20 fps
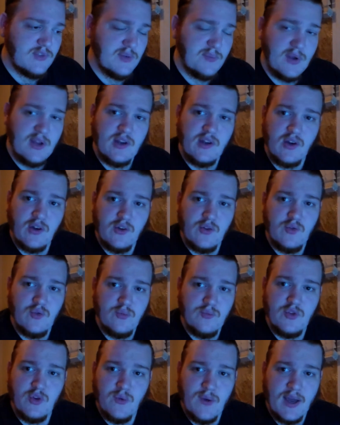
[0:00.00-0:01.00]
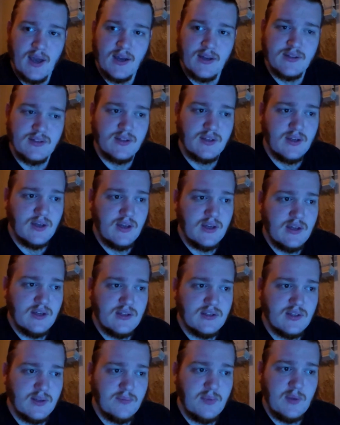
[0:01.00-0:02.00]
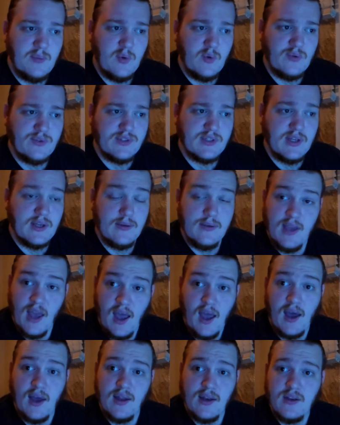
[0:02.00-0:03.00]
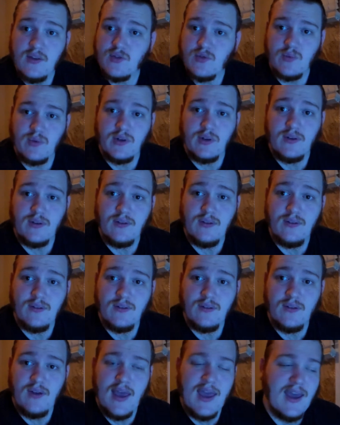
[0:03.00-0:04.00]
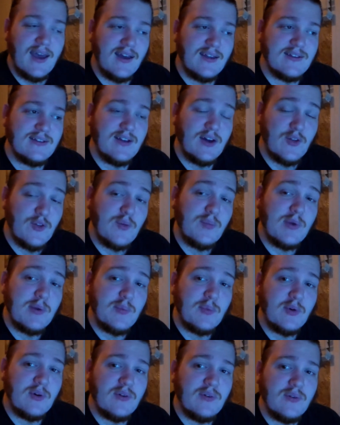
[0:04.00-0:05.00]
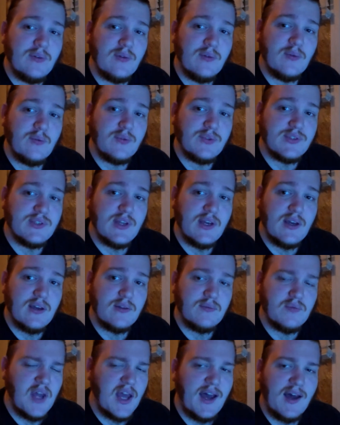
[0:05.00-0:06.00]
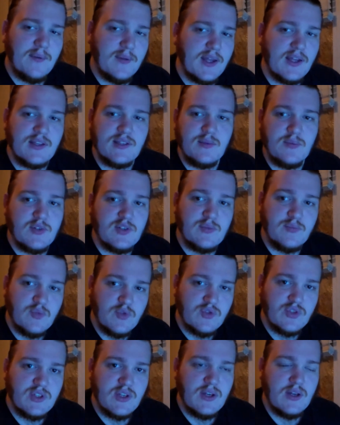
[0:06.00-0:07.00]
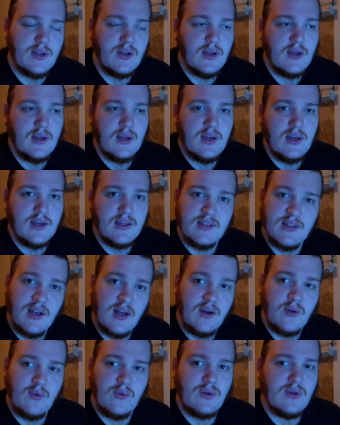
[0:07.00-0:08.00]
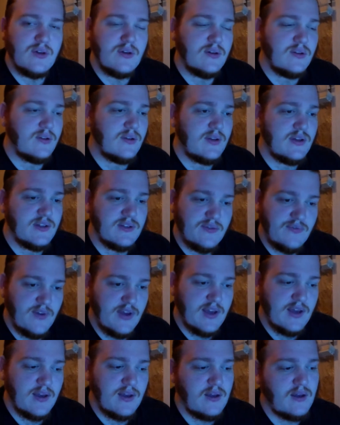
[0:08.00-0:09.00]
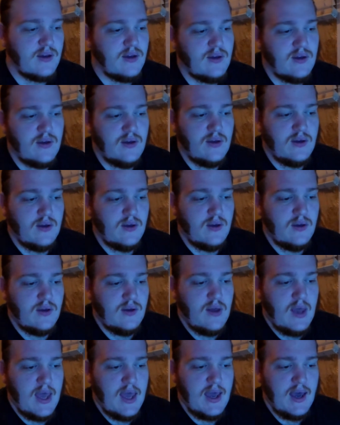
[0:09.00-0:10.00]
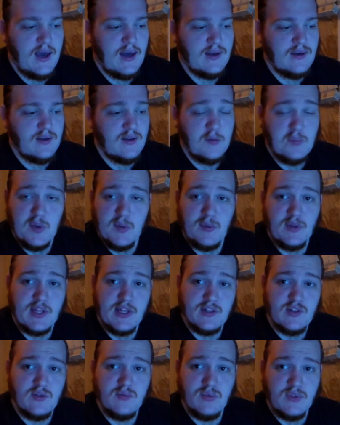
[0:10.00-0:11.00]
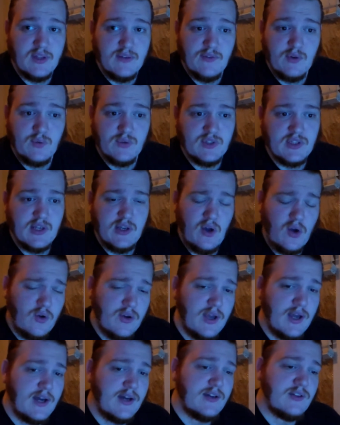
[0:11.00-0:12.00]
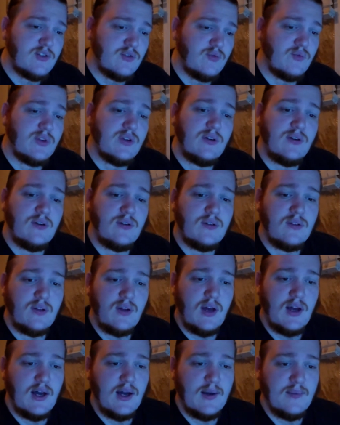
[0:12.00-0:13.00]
Depending on whom you ask, some people will say, yeah, it is real. And other people will say, nah, that's a bunch of bullshit. It's not real. It's fake. And the people that do believe it will say, oh yeah, it's real.